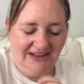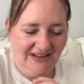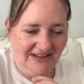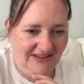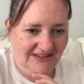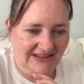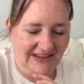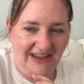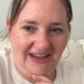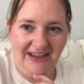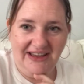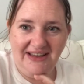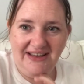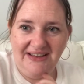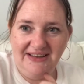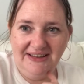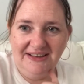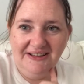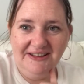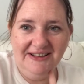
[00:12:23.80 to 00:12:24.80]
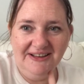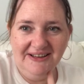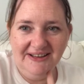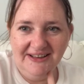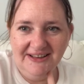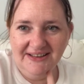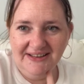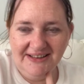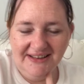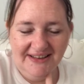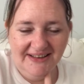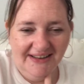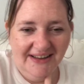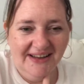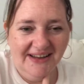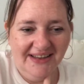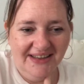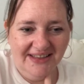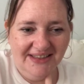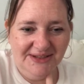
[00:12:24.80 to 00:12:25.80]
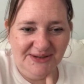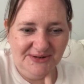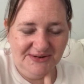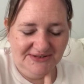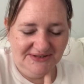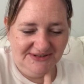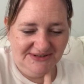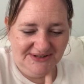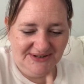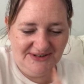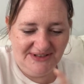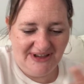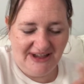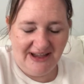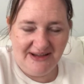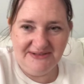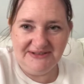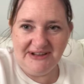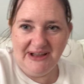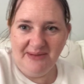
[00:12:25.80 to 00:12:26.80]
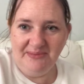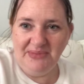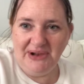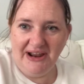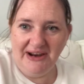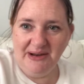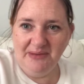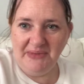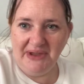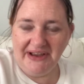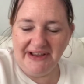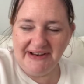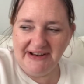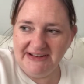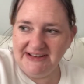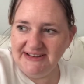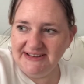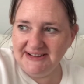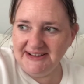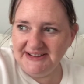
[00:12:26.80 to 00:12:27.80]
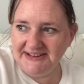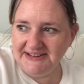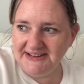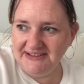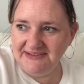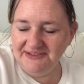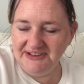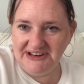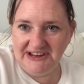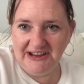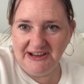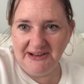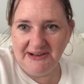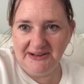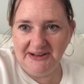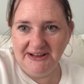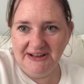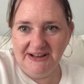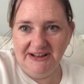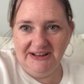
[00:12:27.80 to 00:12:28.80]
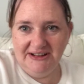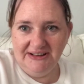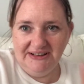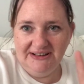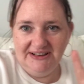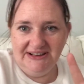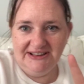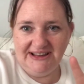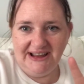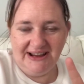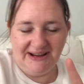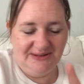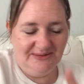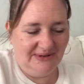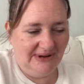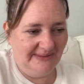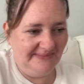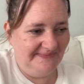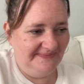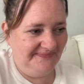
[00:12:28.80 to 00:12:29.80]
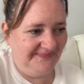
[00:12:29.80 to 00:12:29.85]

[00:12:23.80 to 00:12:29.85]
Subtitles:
Yeah, I'll do that. So I'm planning on making a disgusting video, a second one.